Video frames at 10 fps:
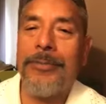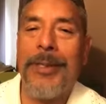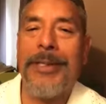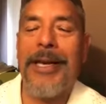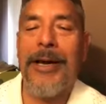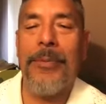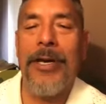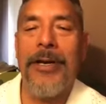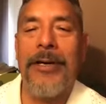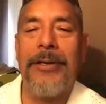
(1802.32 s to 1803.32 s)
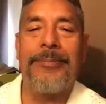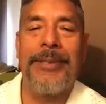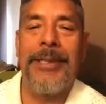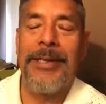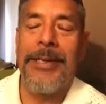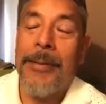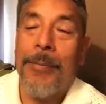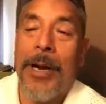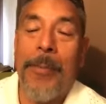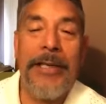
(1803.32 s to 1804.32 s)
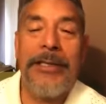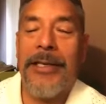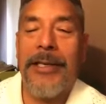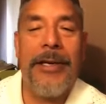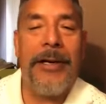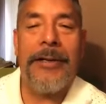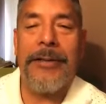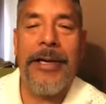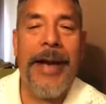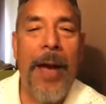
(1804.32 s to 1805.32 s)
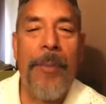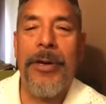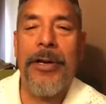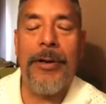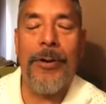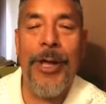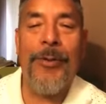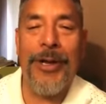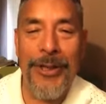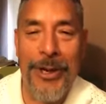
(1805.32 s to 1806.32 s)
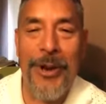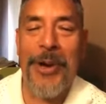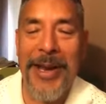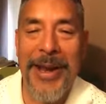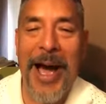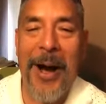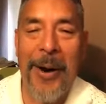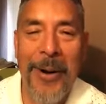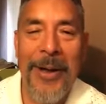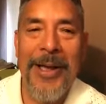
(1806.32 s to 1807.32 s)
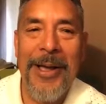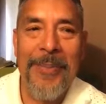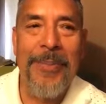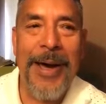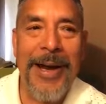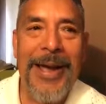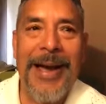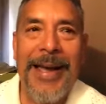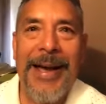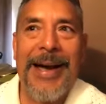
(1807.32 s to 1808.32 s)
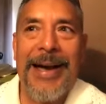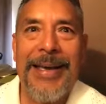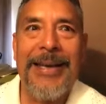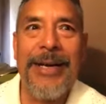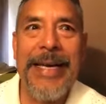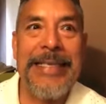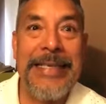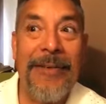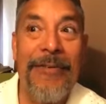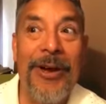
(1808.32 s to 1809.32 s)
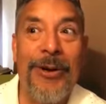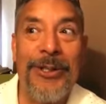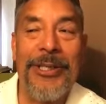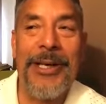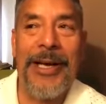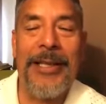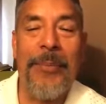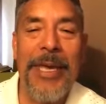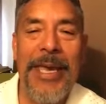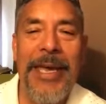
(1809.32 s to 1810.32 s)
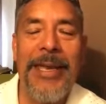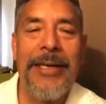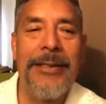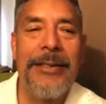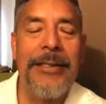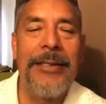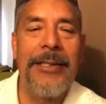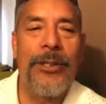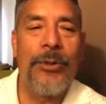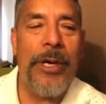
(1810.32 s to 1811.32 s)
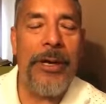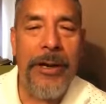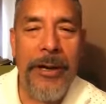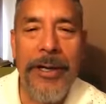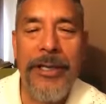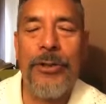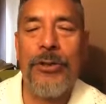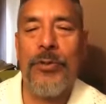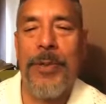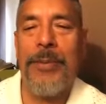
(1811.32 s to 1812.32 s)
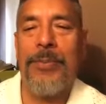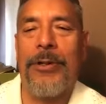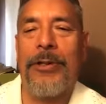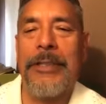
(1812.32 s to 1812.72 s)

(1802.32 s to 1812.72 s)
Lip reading: but they come here. But amazingly, they're happier with what they're doing now. But it's difficult at the beginning to encourage those people,